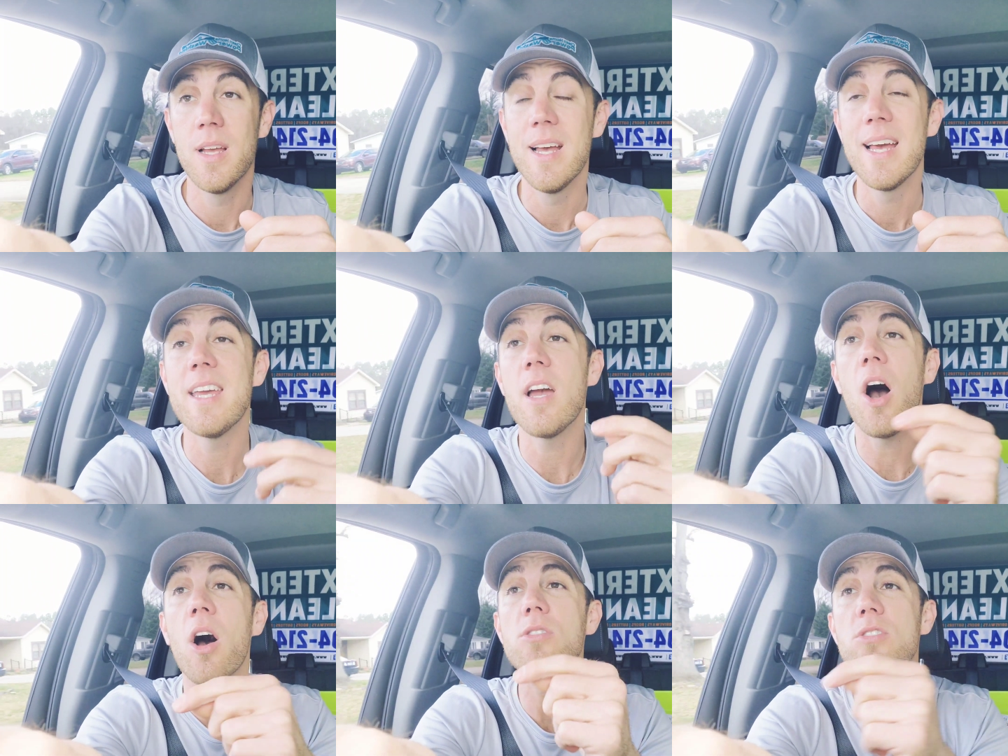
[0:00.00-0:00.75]
he
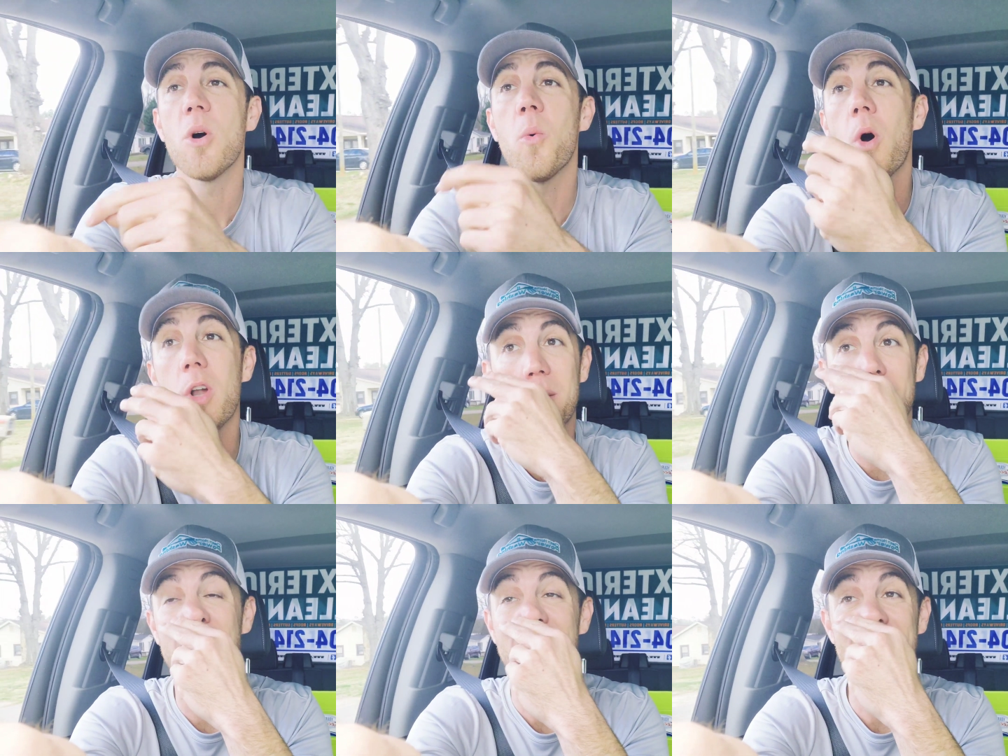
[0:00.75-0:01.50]
also
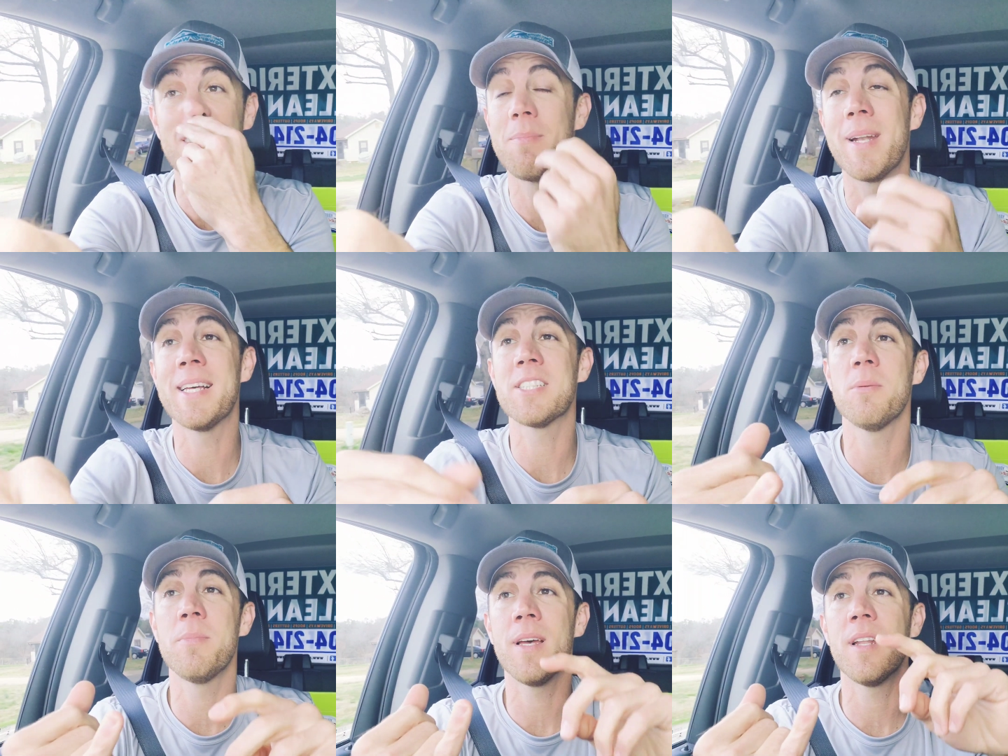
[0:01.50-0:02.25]
wanted me to give him an
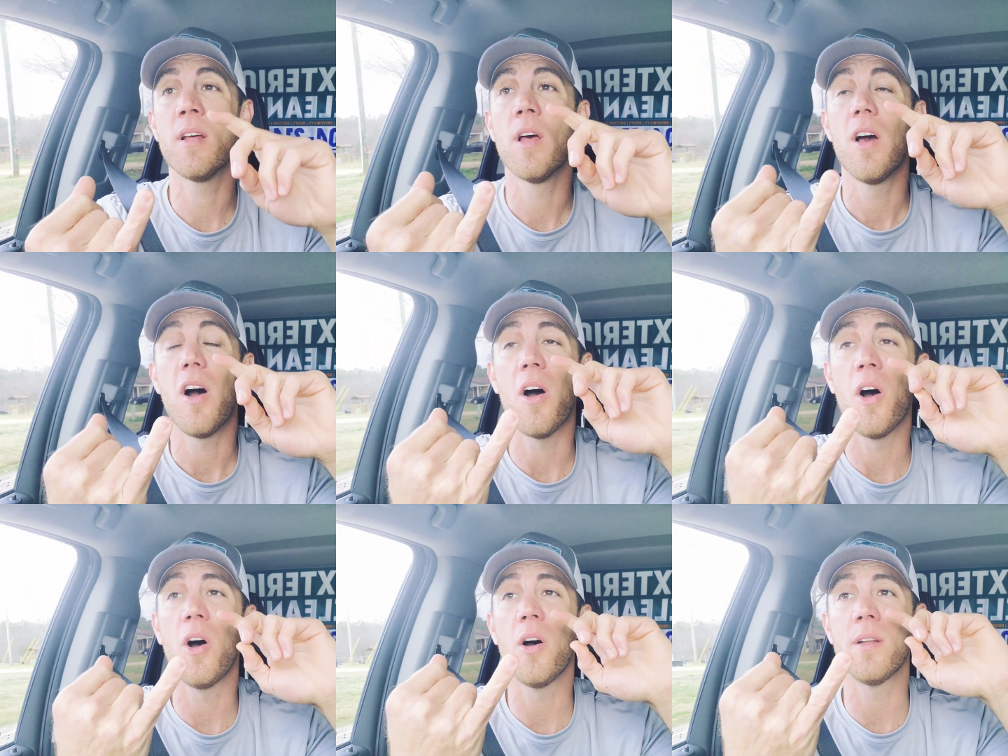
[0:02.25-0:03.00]
estimate
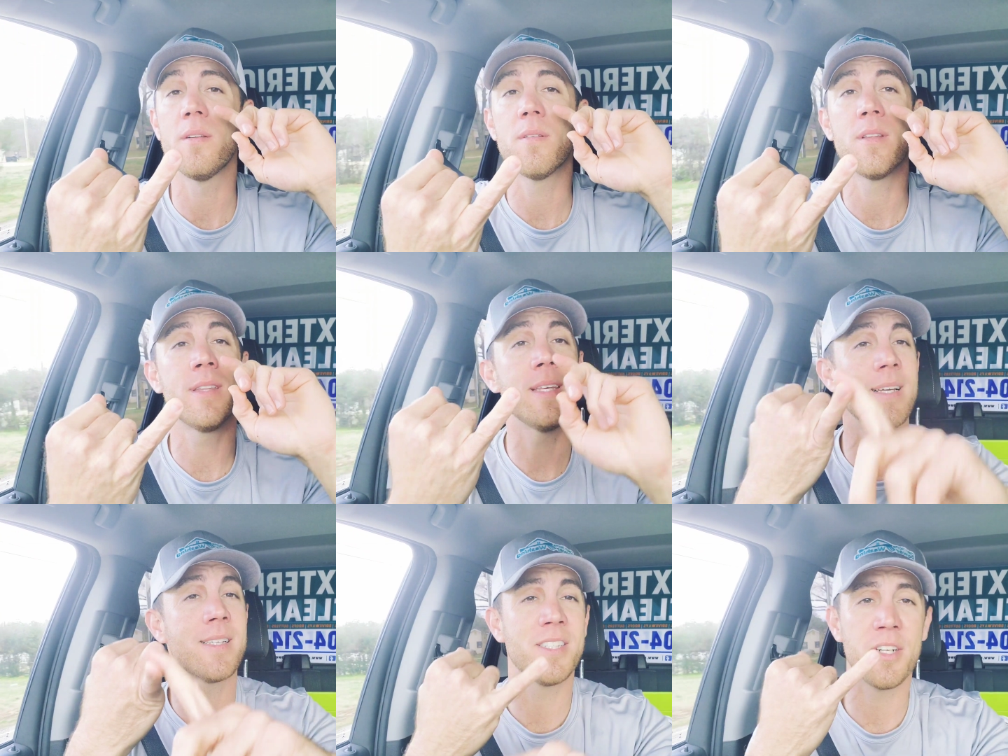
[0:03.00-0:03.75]
on
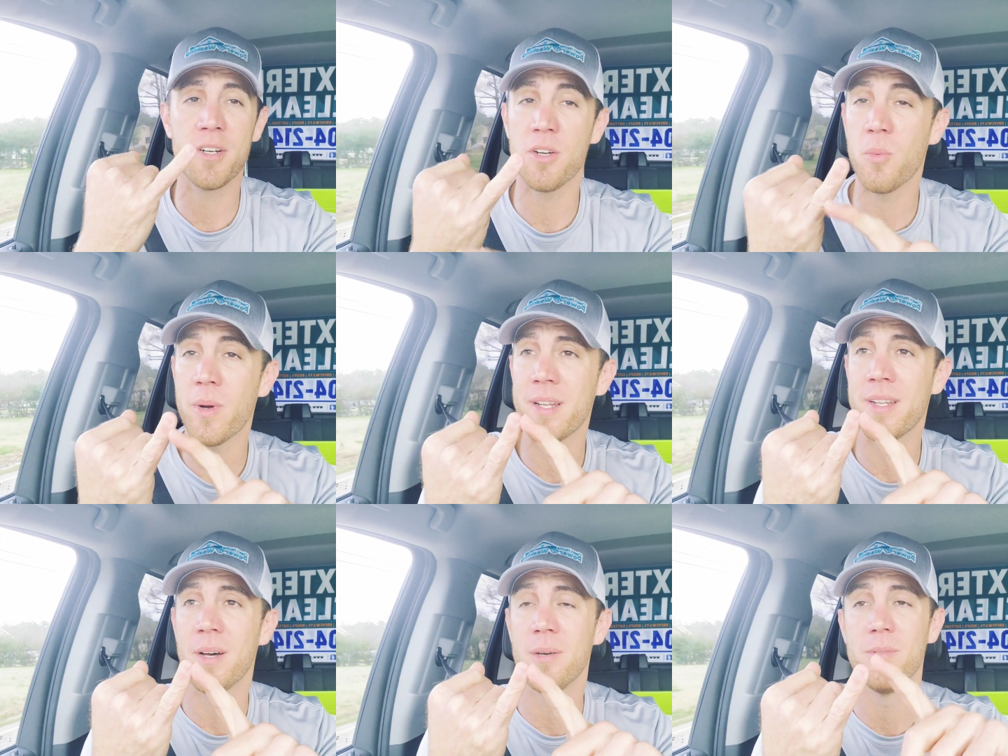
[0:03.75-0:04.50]
the exterior
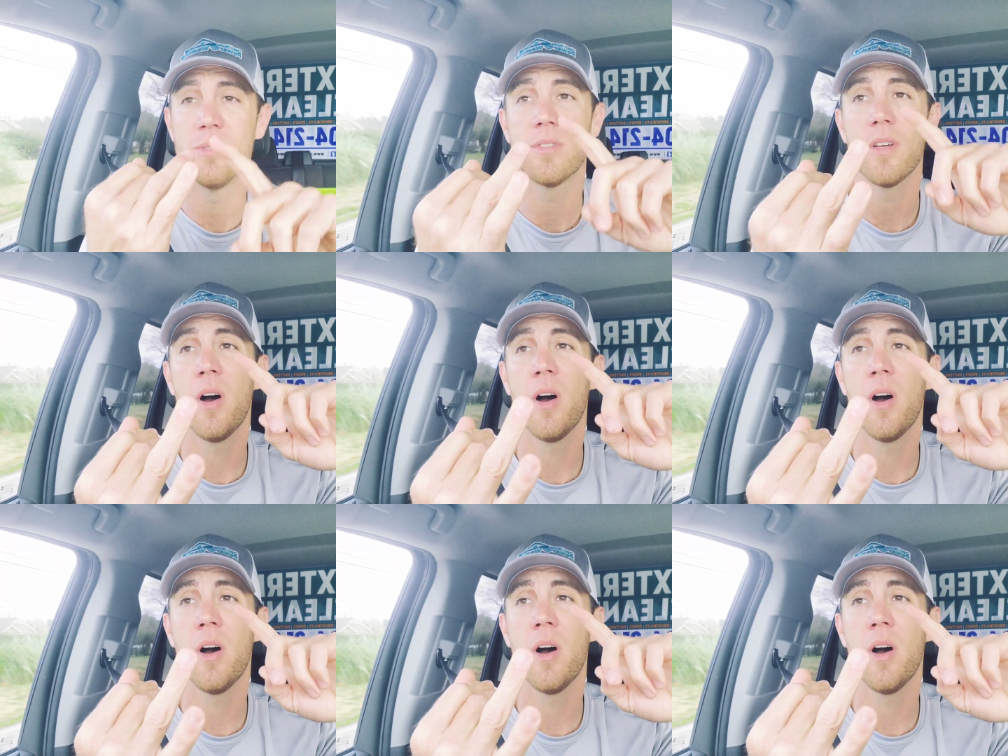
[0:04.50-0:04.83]
windows,